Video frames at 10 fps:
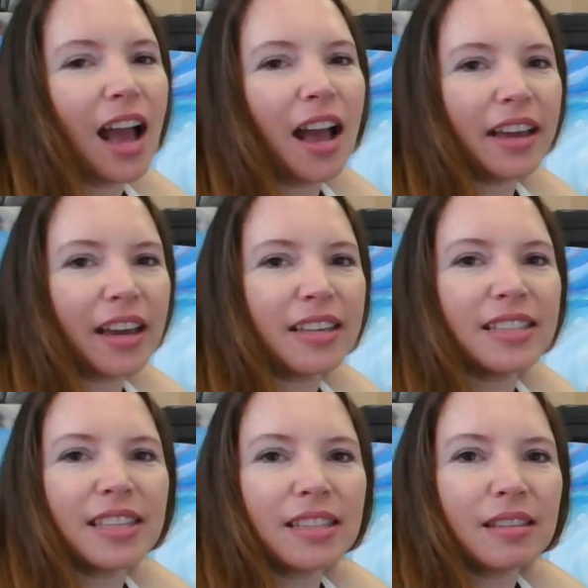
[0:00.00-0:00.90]
Hi
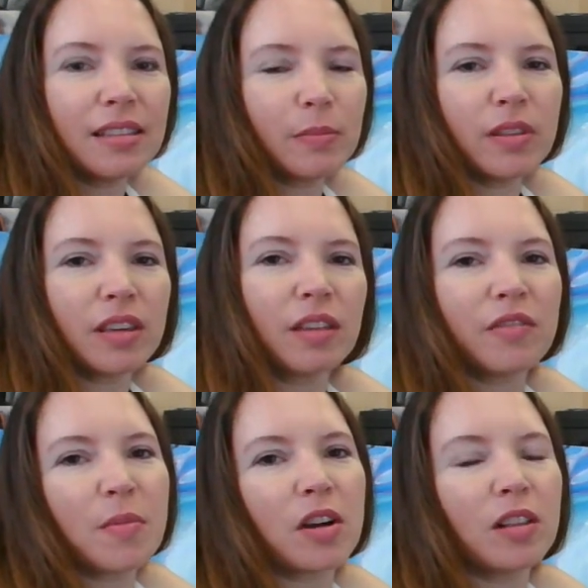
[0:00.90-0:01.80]
guys, it's Elizabeth again
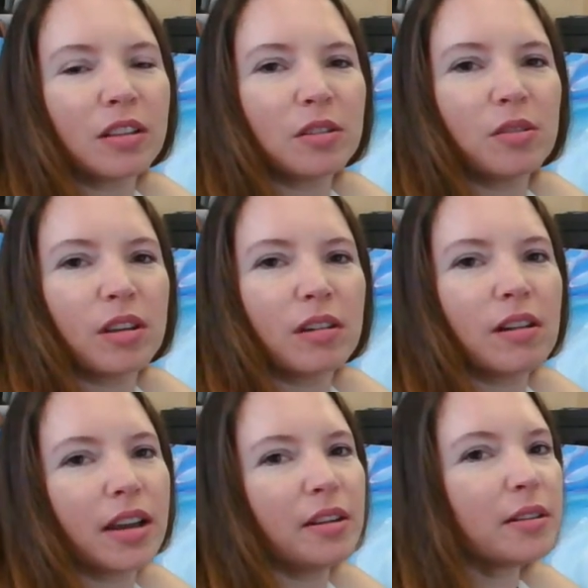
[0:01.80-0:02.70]
from Heartlock Studio.
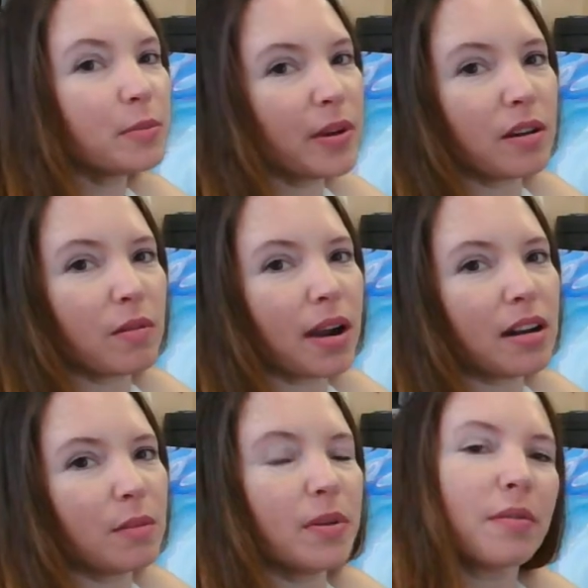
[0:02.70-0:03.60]
I know it's been a
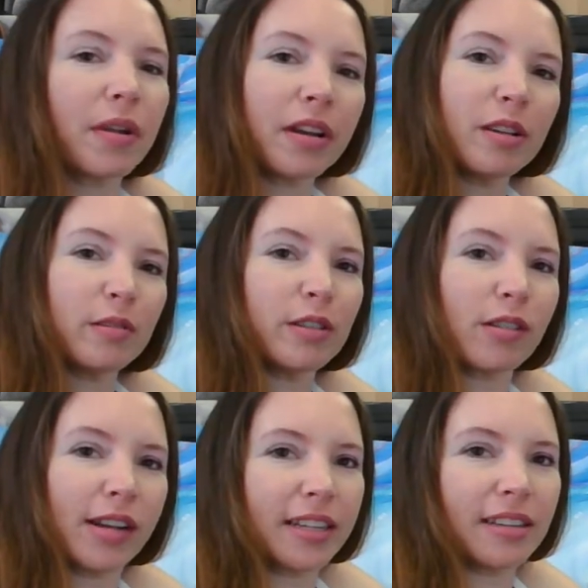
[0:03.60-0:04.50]
while, but we're going to do a
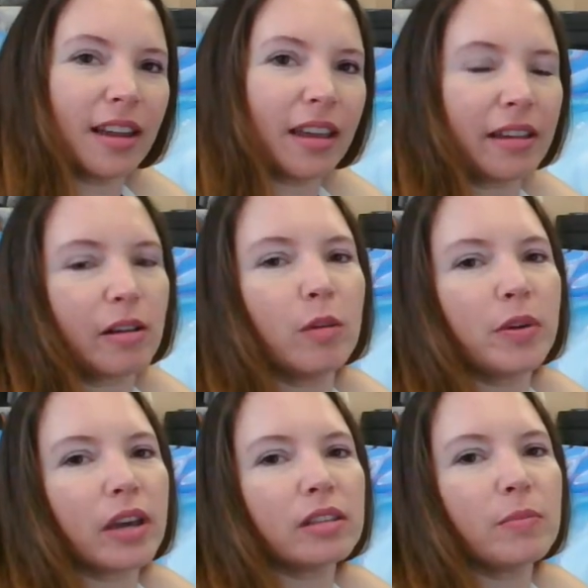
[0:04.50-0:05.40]
drawing today. I hope you
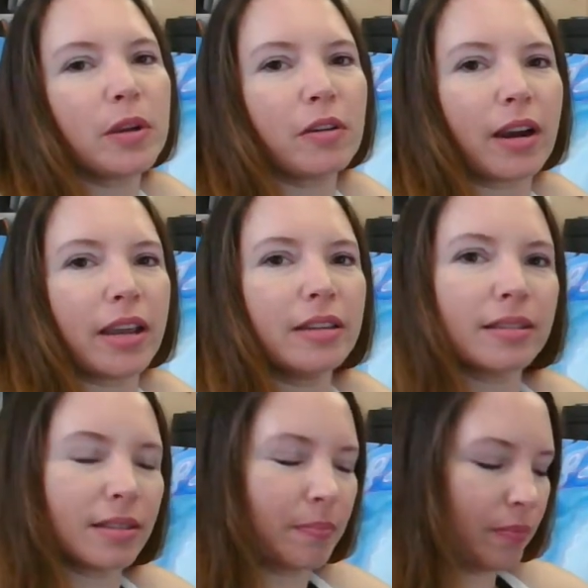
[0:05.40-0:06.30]
guys have been
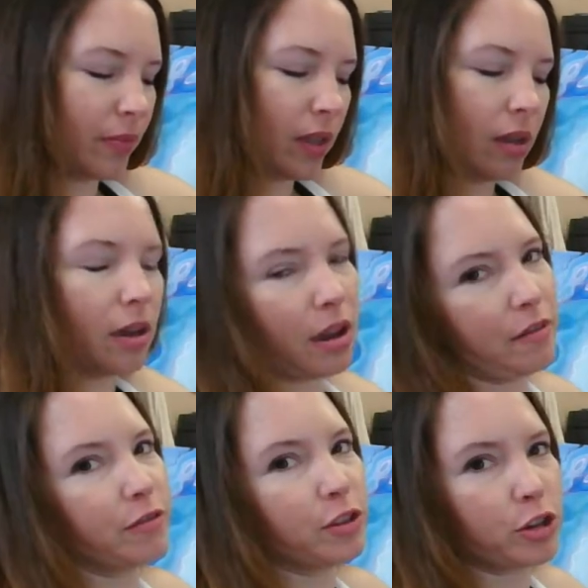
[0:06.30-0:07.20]
great.
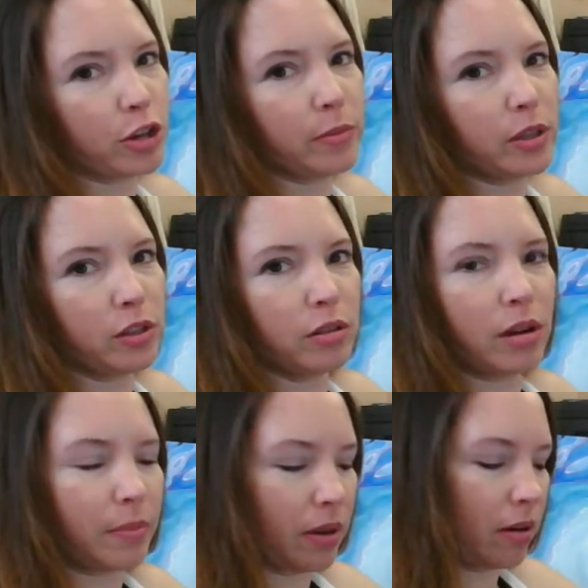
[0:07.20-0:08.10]
I've sure missed you
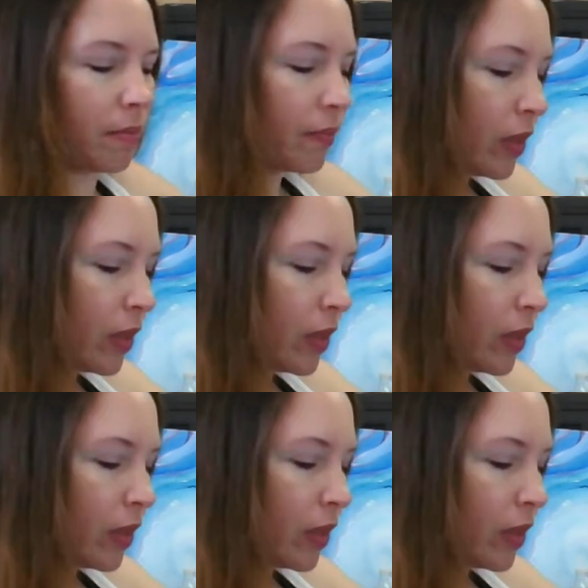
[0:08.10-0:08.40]
up here.